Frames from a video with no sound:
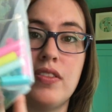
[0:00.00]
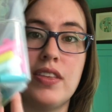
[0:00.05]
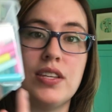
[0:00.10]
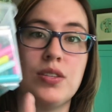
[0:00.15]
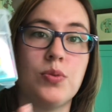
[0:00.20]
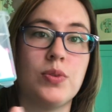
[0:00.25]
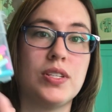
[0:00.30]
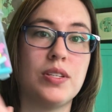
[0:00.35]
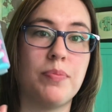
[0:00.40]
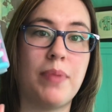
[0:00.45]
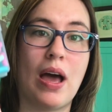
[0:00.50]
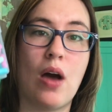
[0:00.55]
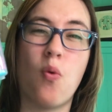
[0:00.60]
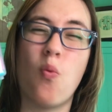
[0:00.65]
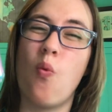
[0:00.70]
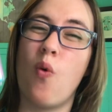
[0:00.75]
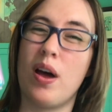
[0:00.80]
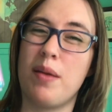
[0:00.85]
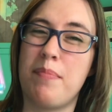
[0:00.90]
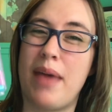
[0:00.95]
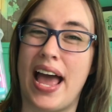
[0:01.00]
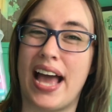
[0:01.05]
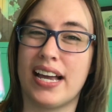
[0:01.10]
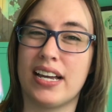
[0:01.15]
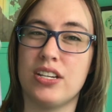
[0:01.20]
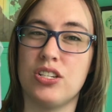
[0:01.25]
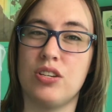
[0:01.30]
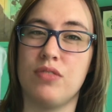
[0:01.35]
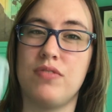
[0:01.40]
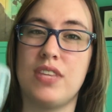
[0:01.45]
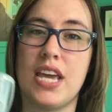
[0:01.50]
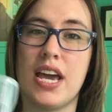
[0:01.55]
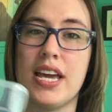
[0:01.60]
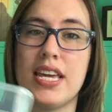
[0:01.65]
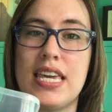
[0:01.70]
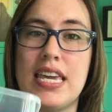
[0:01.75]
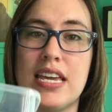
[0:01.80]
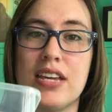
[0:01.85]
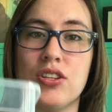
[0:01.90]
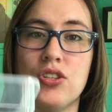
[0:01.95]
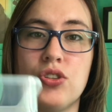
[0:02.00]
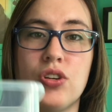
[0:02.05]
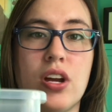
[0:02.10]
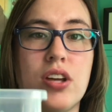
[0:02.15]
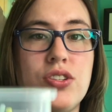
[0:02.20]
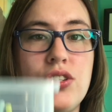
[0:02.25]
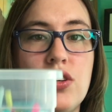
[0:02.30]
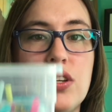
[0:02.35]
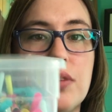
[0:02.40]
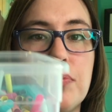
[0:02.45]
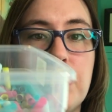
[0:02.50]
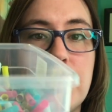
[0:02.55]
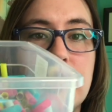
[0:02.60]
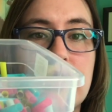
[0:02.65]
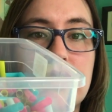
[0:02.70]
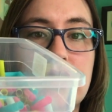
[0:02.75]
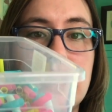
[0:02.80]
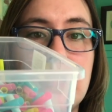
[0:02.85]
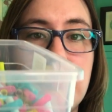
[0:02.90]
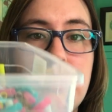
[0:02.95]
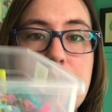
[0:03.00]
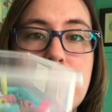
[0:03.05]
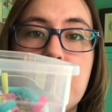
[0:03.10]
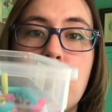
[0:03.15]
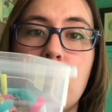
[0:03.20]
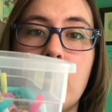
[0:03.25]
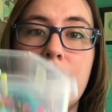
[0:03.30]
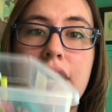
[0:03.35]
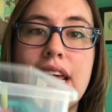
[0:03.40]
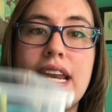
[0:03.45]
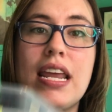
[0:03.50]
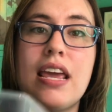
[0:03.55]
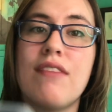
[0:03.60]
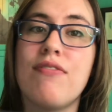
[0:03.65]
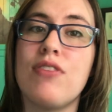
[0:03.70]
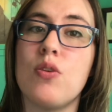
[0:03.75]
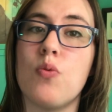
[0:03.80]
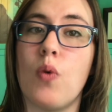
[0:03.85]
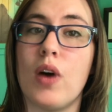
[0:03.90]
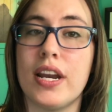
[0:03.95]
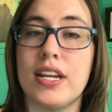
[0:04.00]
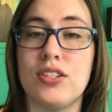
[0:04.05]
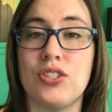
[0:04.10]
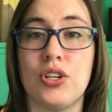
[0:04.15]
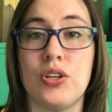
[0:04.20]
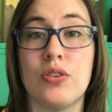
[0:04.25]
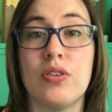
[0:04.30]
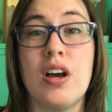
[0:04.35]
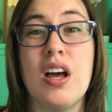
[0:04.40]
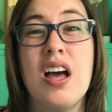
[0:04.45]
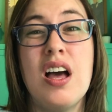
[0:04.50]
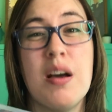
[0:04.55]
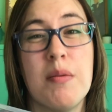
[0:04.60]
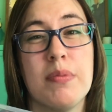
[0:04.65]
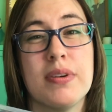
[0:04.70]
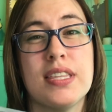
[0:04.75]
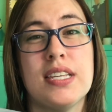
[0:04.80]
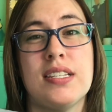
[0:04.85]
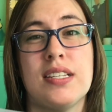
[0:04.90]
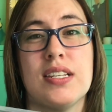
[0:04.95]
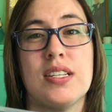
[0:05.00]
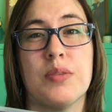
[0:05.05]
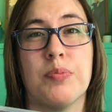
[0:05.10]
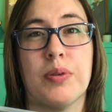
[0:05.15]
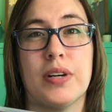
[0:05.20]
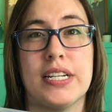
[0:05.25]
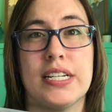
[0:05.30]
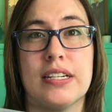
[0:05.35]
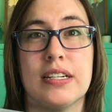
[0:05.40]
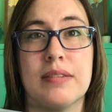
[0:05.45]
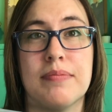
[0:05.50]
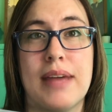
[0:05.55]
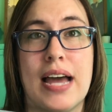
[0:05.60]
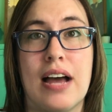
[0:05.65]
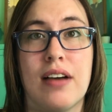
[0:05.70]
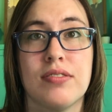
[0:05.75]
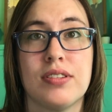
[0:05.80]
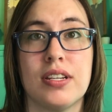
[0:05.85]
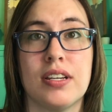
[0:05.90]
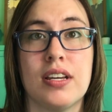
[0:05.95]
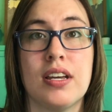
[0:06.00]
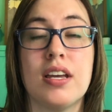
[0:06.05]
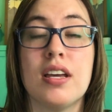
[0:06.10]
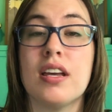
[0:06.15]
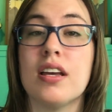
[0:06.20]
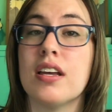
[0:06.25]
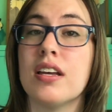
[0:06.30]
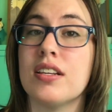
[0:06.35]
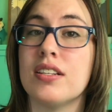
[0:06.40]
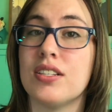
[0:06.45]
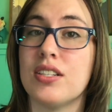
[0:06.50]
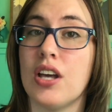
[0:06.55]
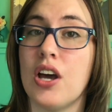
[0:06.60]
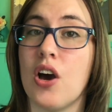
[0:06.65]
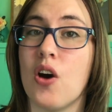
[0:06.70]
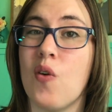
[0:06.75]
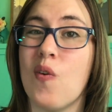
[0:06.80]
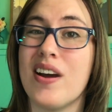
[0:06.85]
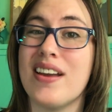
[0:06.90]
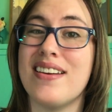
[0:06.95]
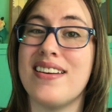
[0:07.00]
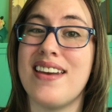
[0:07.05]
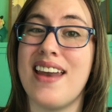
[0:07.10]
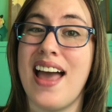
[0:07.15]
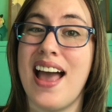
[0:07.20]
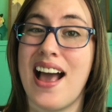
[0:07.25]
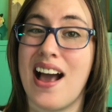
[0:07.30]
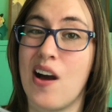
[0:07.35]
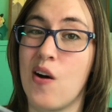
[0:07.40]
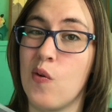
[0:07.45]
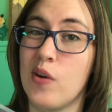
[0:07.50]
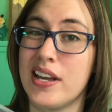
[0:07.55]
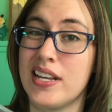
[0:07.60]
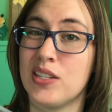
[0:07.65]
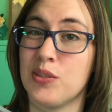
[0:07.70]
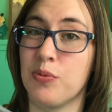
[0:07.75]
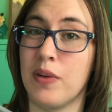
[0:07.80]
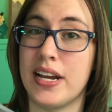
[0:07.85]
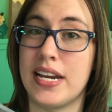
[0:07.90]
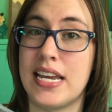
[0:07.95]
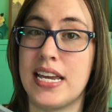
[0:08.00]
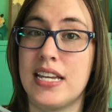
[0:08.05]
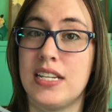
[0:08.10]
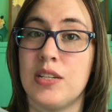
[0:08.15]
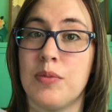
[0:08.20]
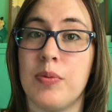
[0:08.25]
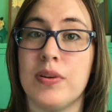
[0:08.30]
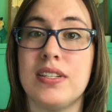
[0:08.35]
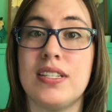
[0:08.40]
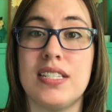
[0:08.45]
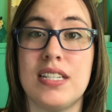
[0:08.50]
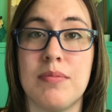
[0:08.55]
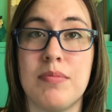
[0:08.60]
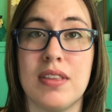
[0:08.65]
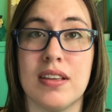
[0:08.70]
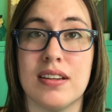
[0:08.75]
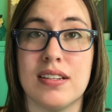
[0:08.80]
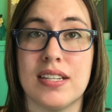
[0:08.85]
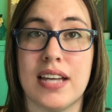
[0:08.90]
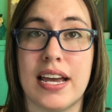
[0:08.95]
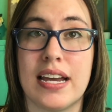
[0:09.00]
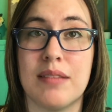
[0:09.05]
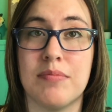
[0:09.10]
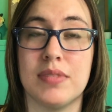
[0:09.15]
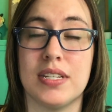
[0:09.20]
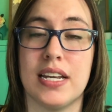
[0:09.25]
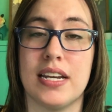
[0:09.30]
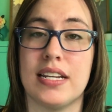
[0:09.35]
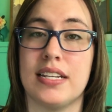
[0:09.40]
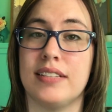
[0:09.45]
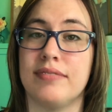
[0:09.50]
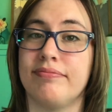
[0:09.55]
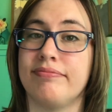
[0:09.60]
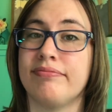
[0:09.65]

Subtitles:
This was about 1 package of the IKEA straws. You could put a little bit more in if you wanted to, but this is a pretty good amount. So now it's ready to put stimulus items in it.